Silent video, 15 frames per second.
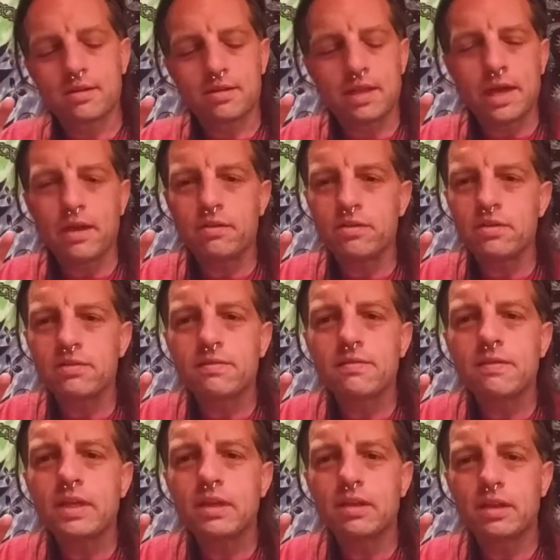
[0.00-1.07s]
Now you just
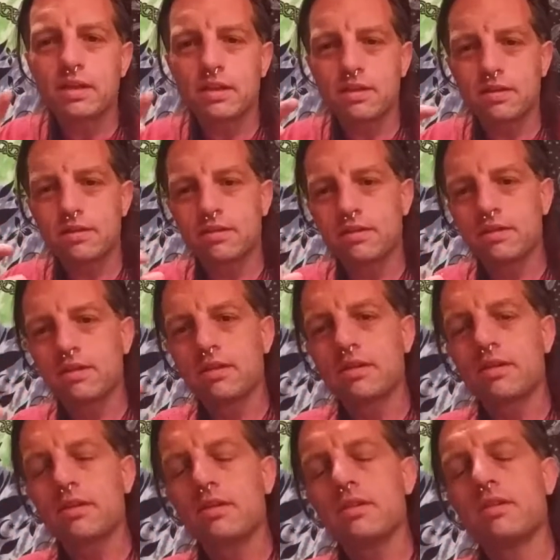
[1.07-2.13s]
feel it.
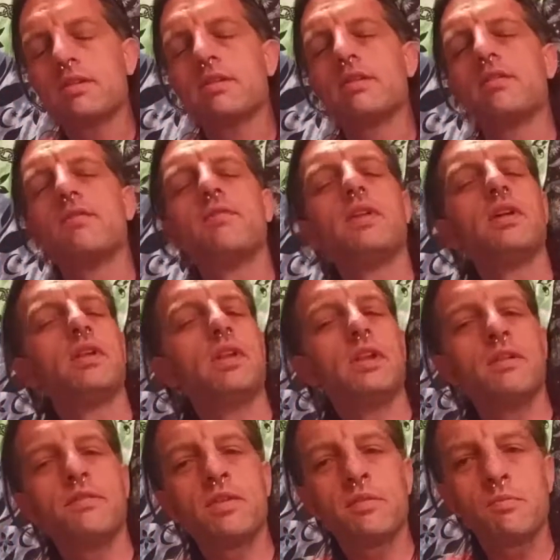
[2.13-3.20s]
Feel it. And
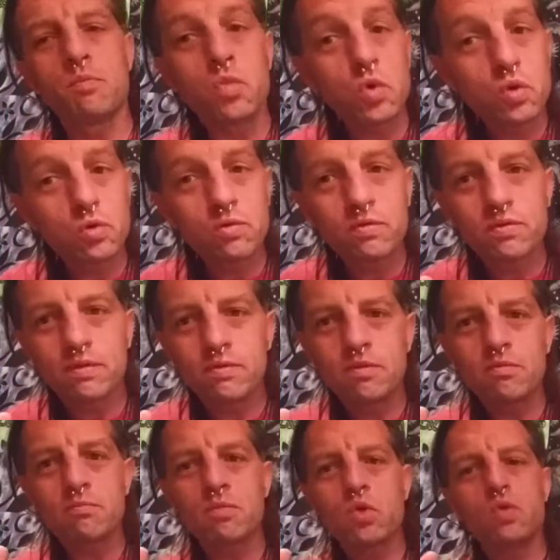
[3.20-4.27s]
if you move, if you
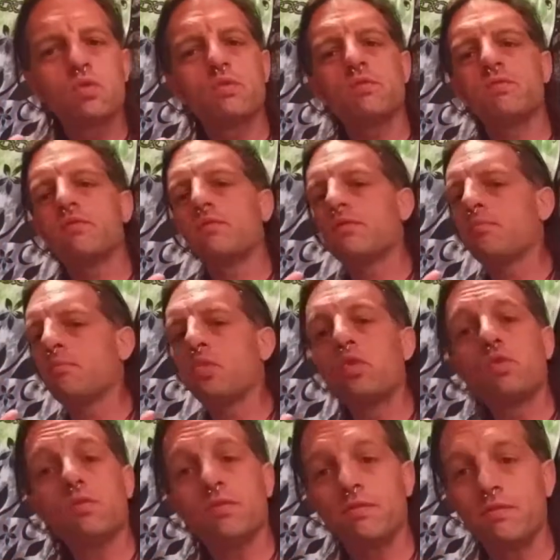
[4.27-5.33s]
move,
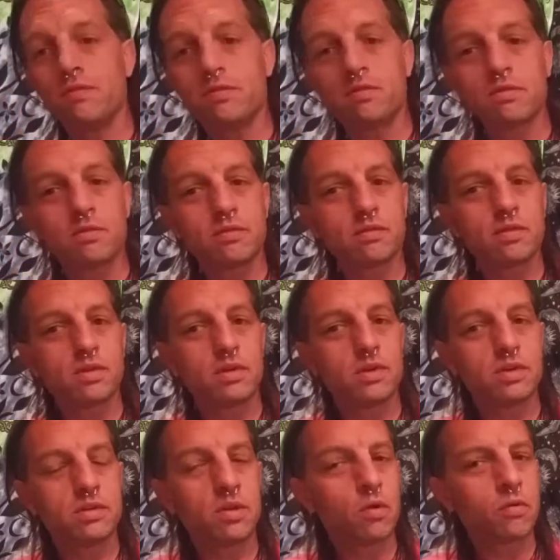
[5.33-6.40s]
move.
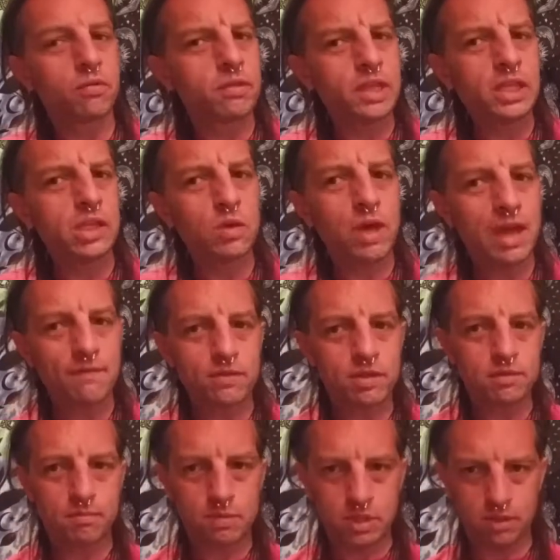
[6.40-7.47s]
Don't think you have to
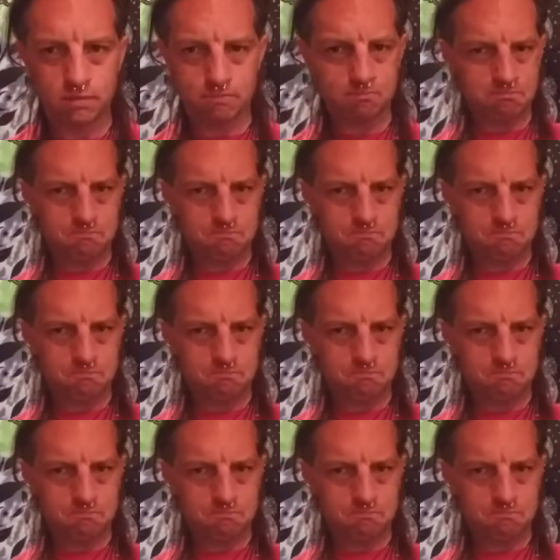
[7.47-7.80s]
be,